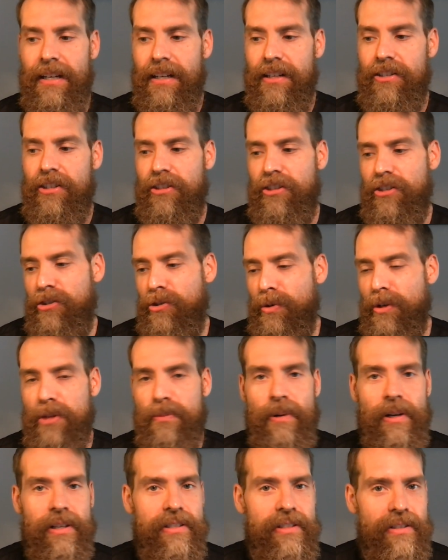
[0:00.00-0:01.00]
just enjoying the
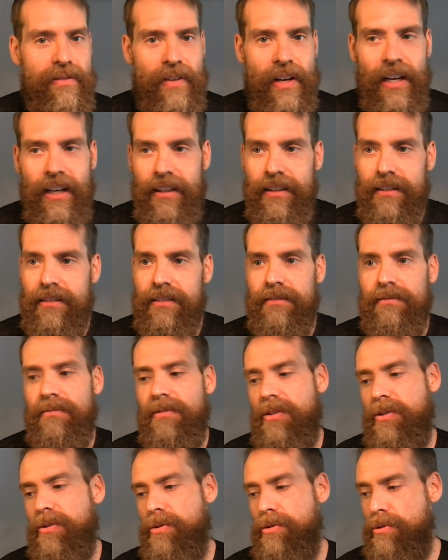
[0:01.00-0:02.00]
presence of God
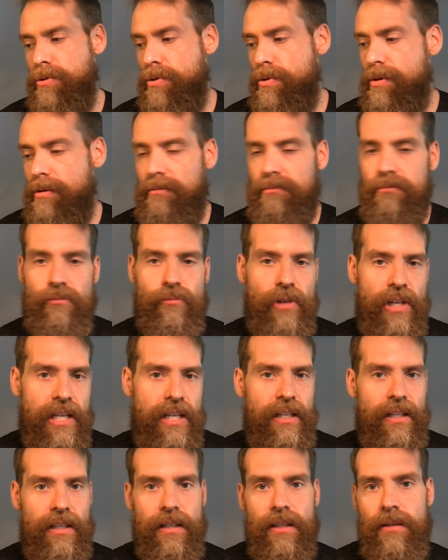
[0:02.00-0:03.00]
through
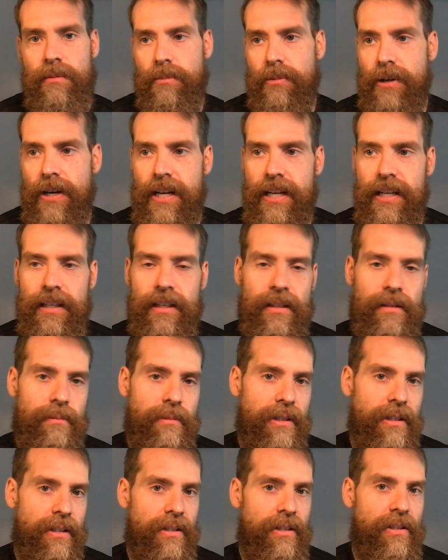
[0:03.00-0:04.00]
reading and praying and
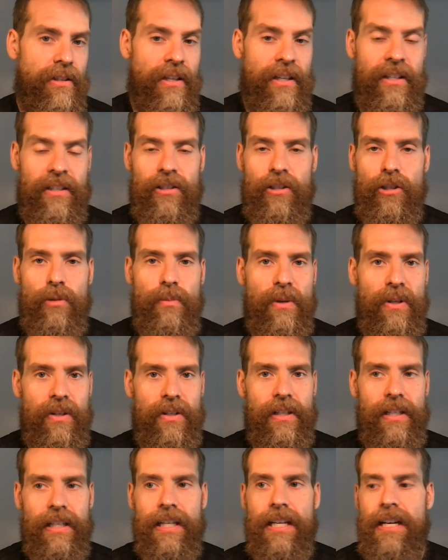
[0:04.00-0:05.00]
being in
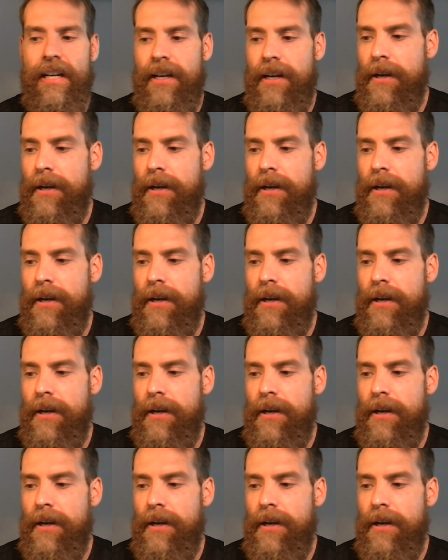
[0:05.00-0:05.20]
community?